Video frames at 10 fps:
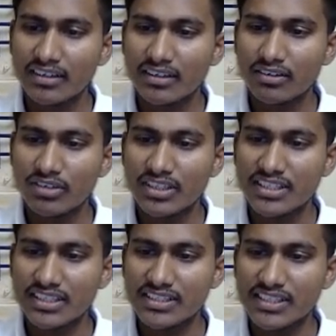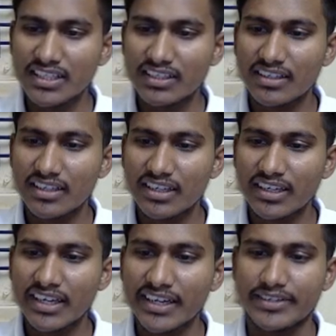
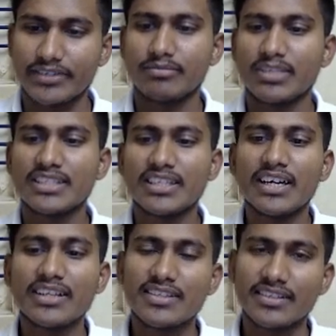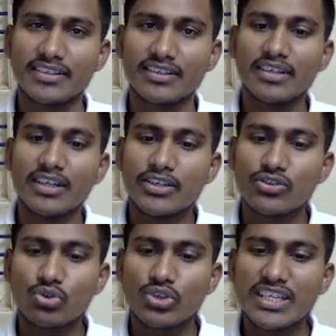168 is the answer. So
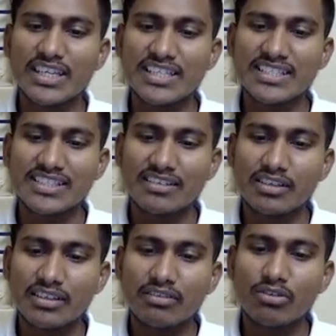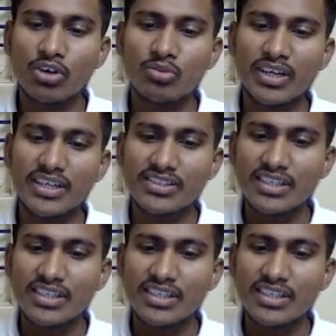he is how much?